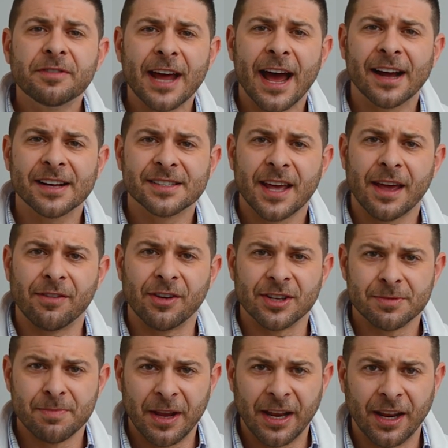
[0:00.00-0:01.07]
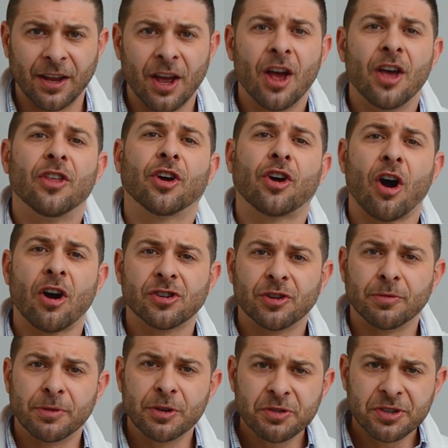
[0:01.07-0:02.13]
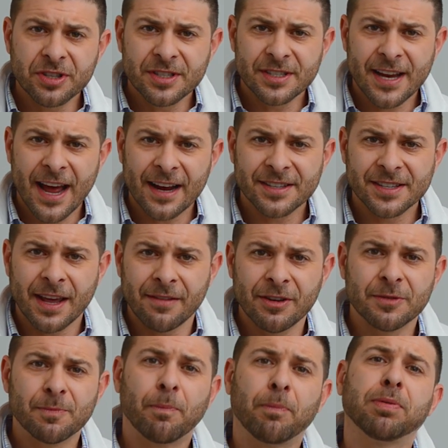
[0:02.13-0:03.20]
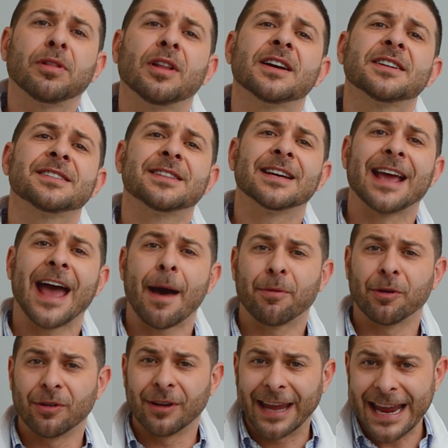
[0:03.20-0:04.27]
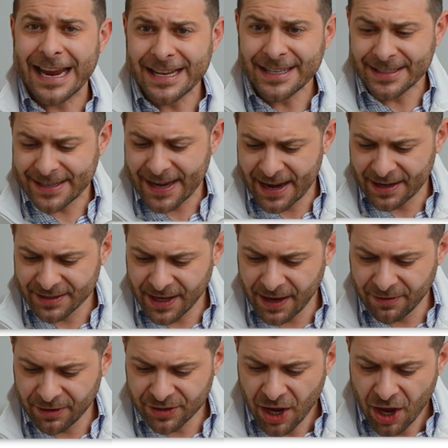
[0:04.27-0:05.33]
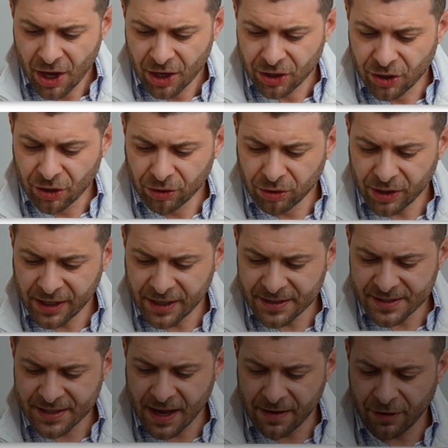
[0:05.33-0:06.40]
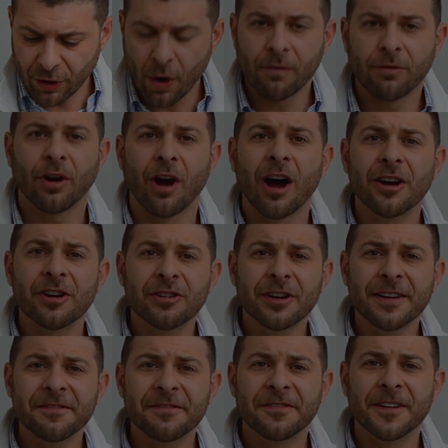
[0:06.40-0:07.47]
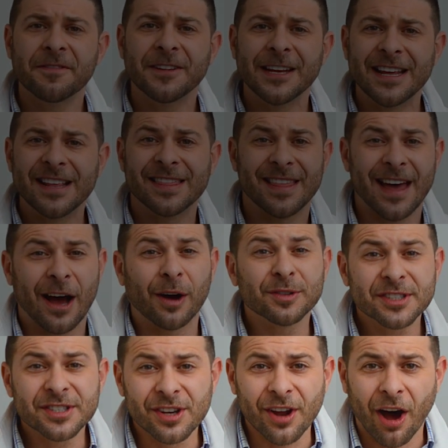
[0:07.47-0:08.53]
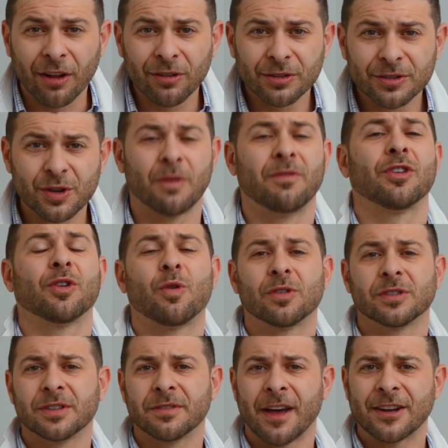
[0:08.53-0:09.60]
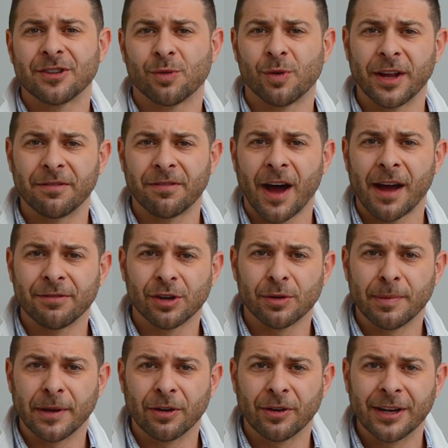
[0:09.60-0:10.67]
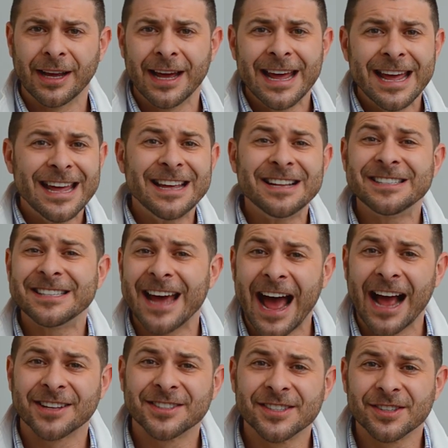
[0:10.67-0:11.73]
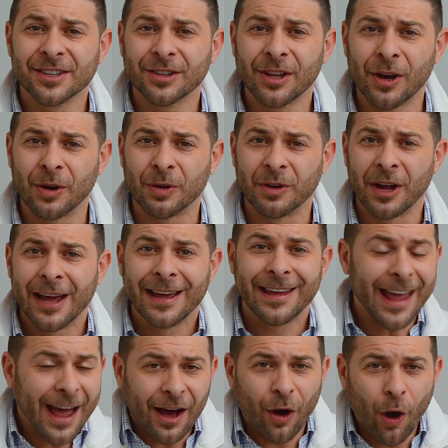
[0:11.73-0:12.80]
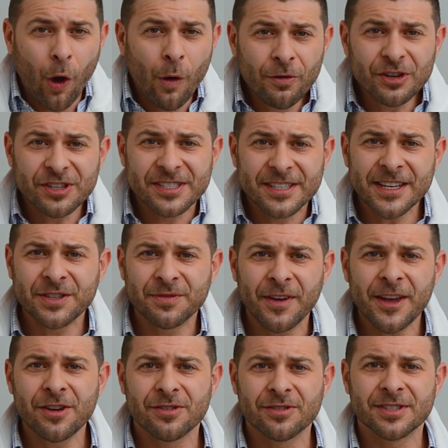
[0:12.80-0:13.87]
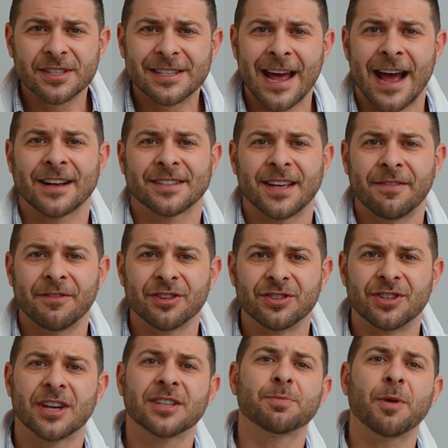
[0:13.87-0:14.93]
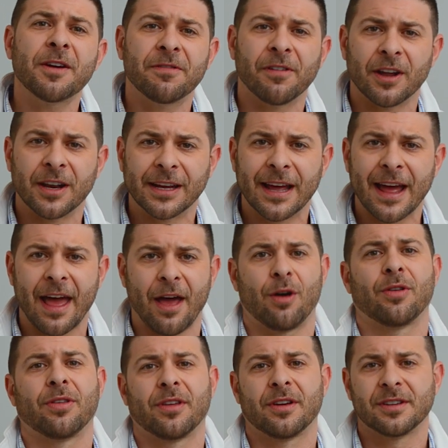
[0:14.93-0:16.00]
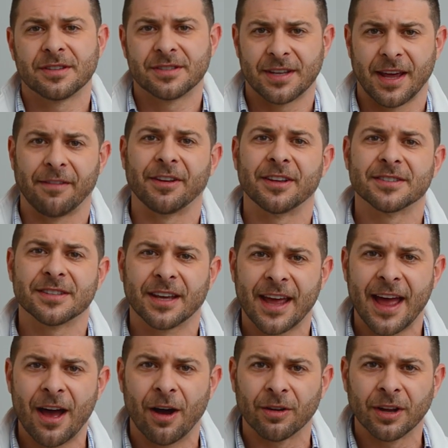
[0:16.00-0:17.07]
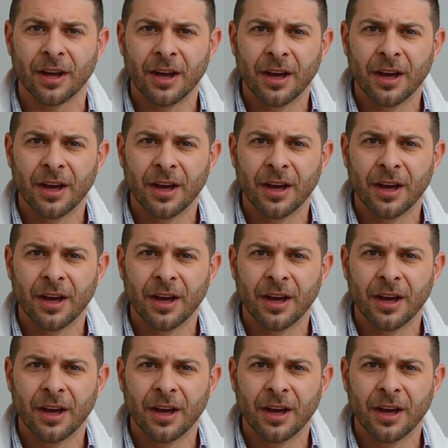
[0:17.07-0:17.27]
tax savings, meaning the contributions tax savings plus the capital gains tax savings. You're looking at saving over $115,000 over the course of that 25-year period in taxes alone. Yeah, over 6 figures in tax savings just by funding a health savings account.